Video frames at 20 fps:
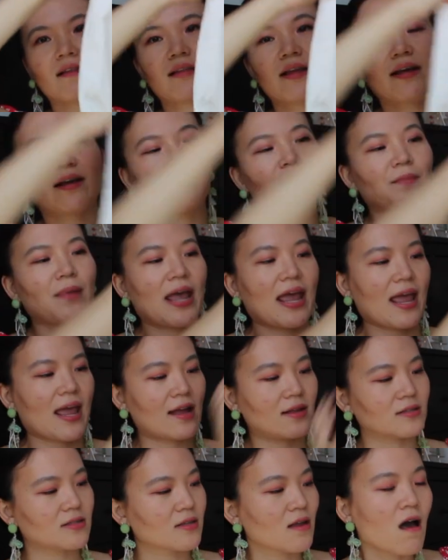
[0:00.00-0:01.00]
linen
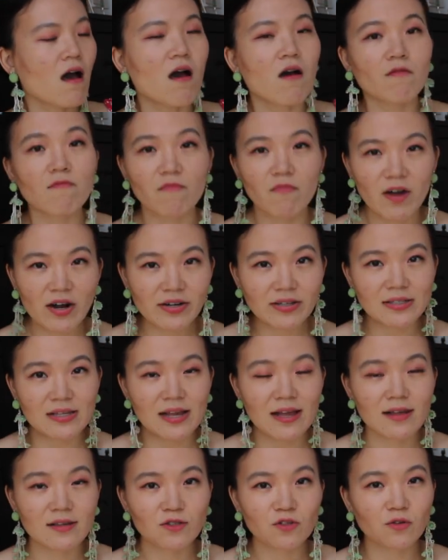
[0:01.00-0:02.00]
pants
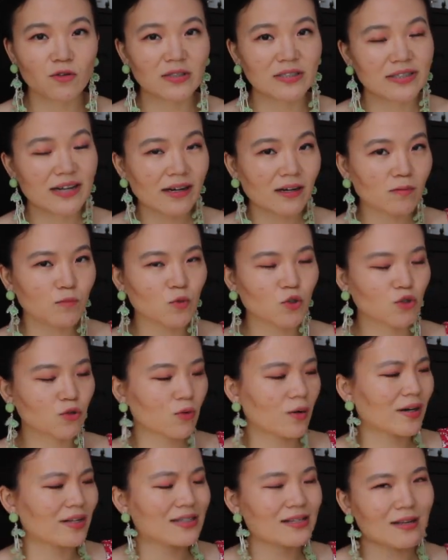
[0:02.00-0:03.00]
versus your denim
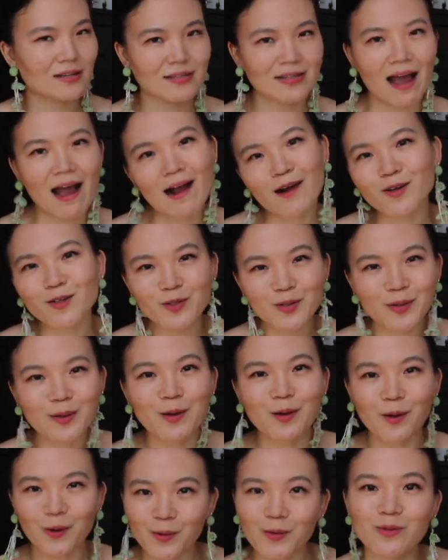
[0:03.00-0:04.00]
shorts is
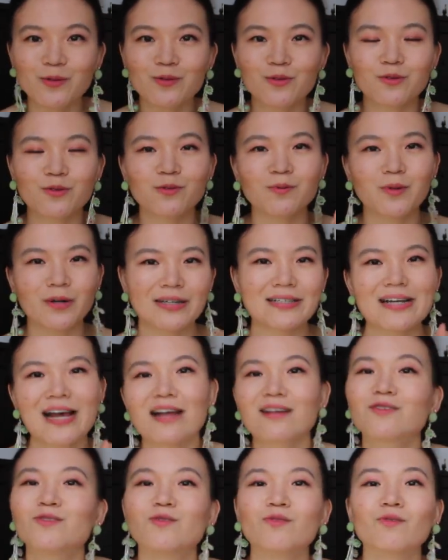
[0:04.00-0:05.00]
actually going to protect